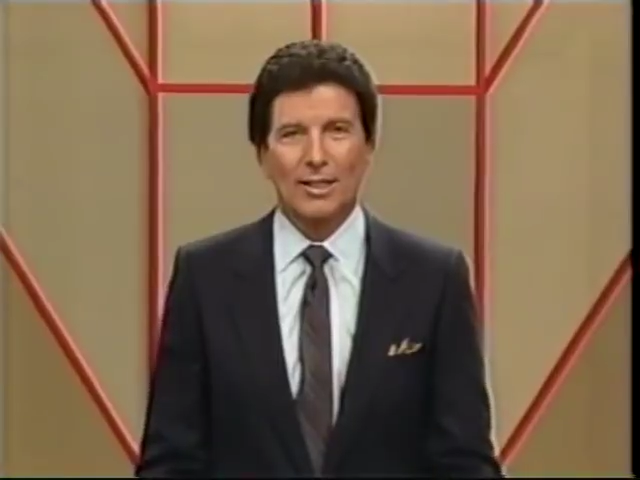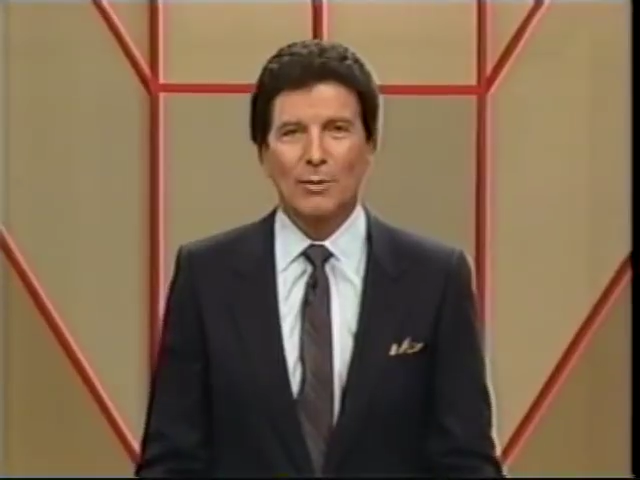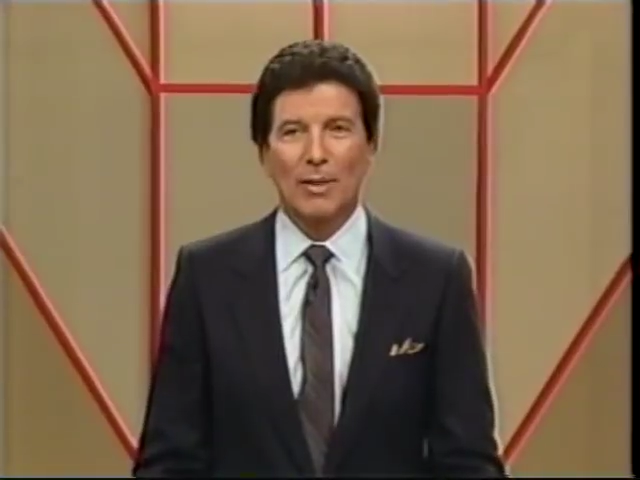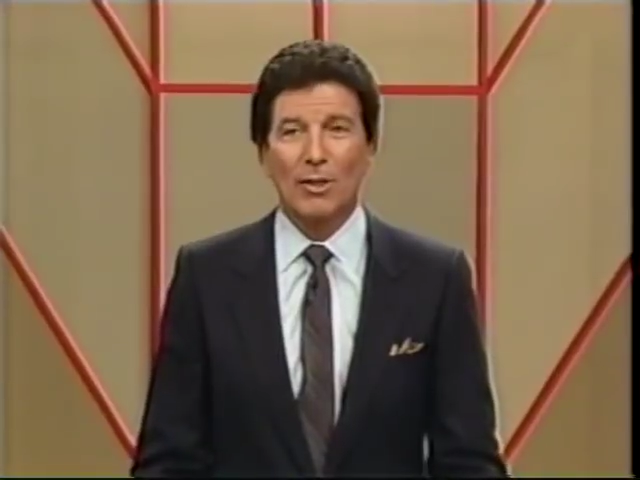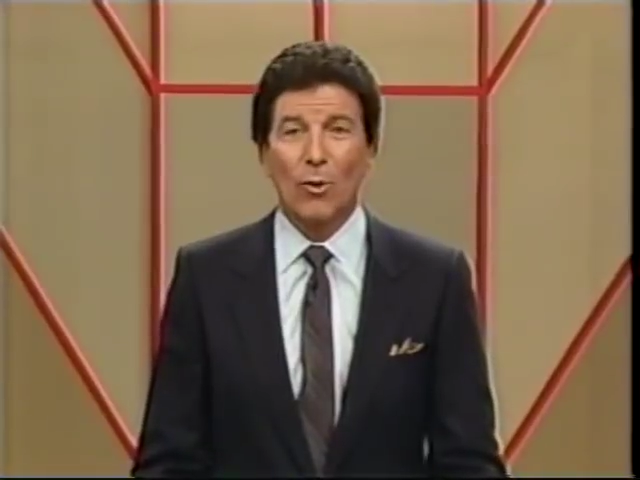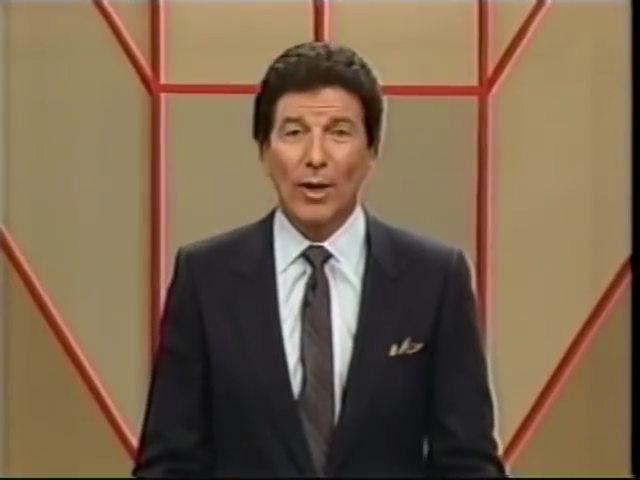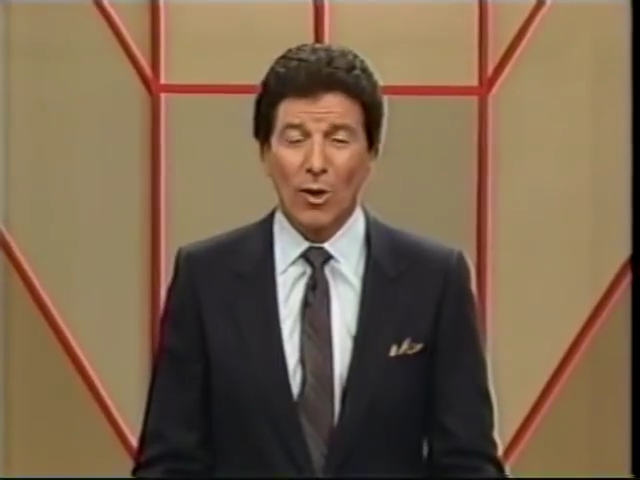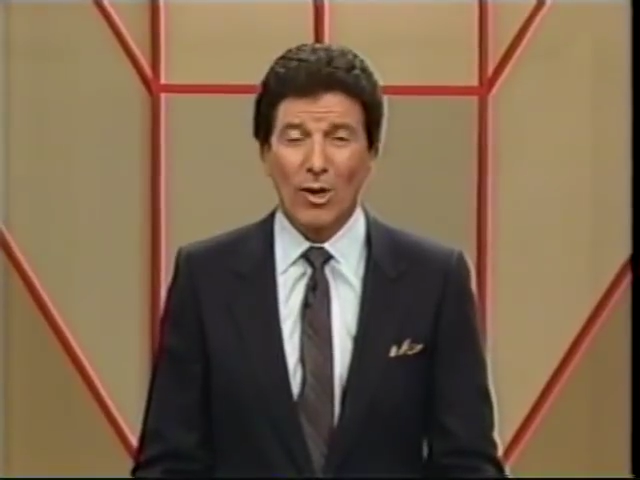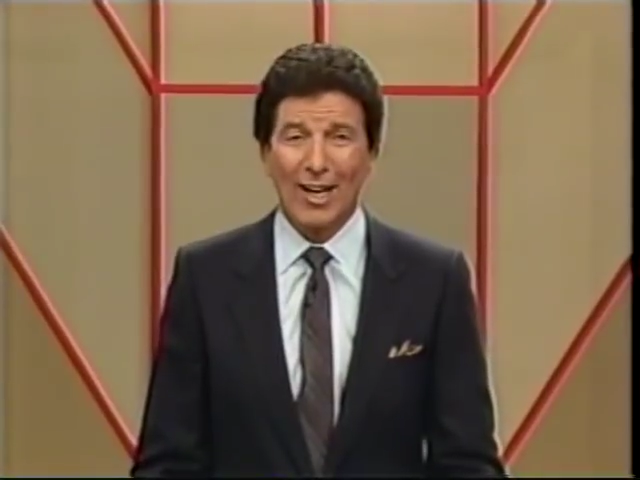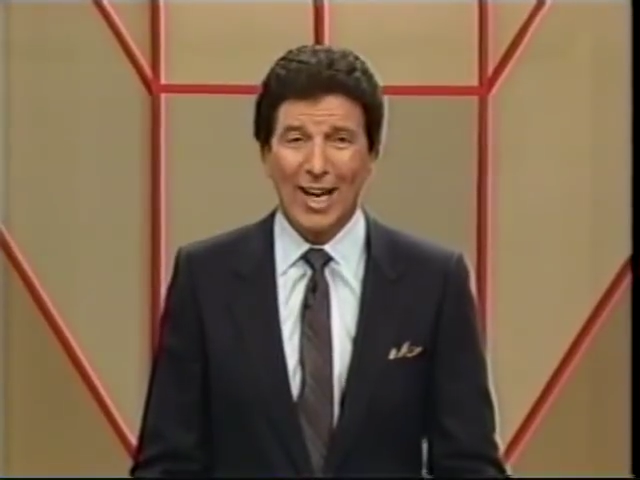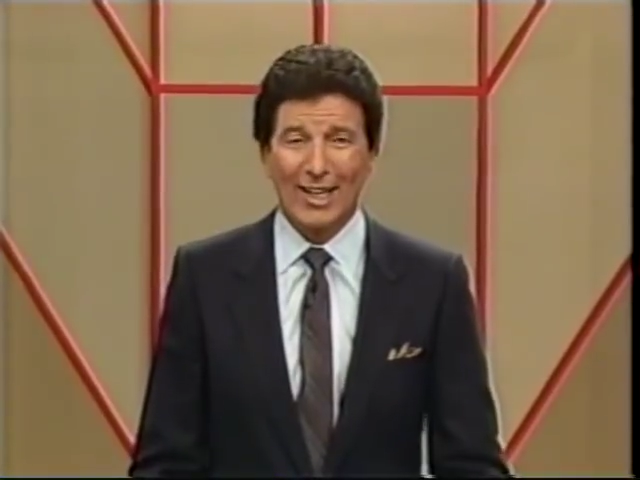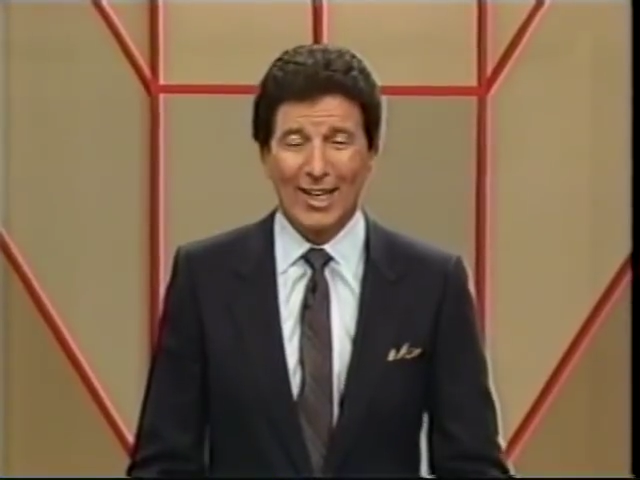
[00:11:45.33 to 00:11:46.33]
because it's been
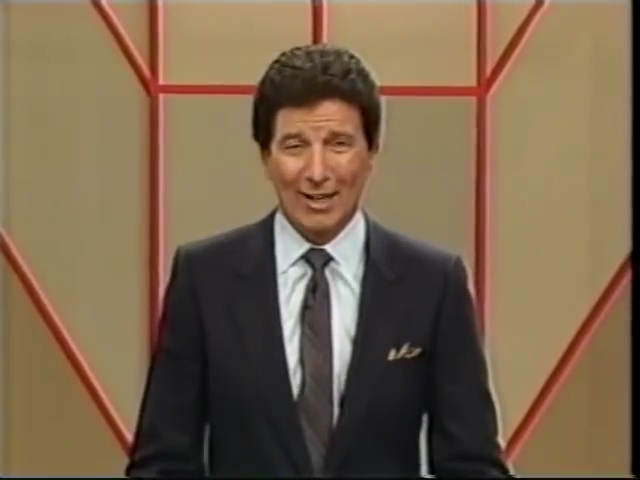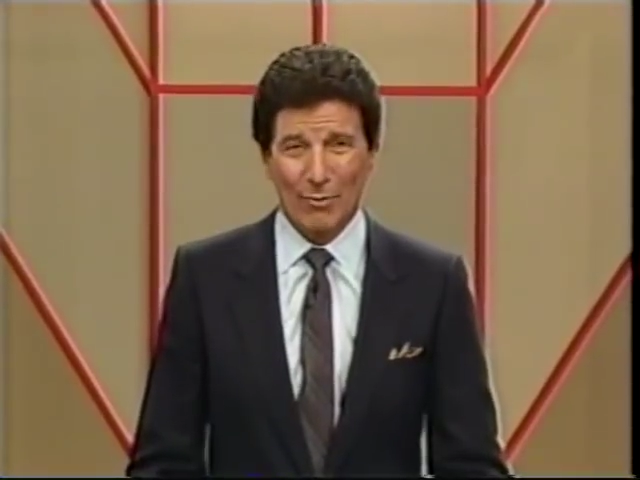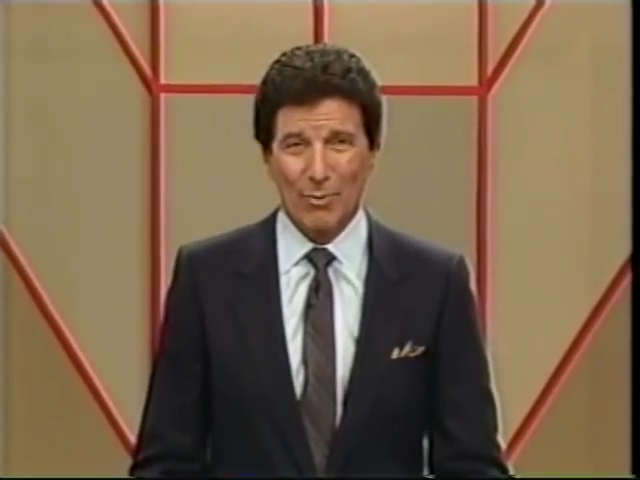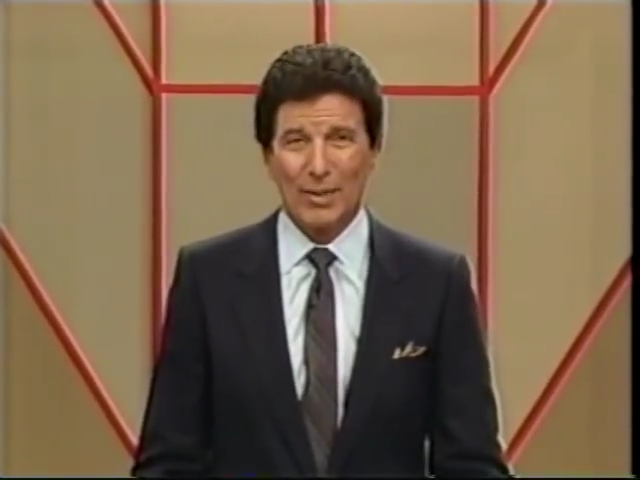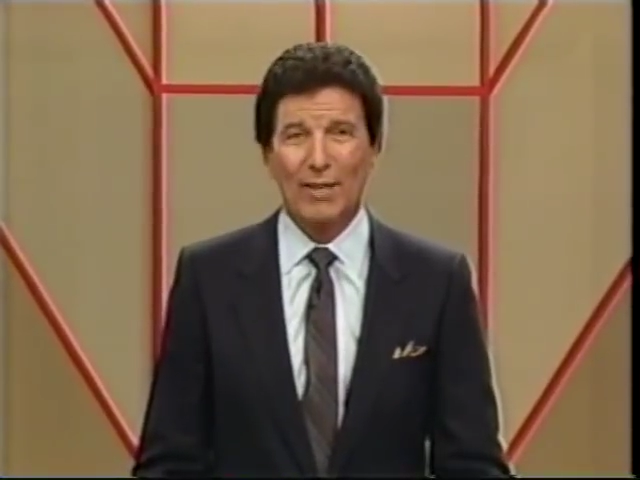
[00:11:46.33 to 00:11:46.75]
going on a lot lately.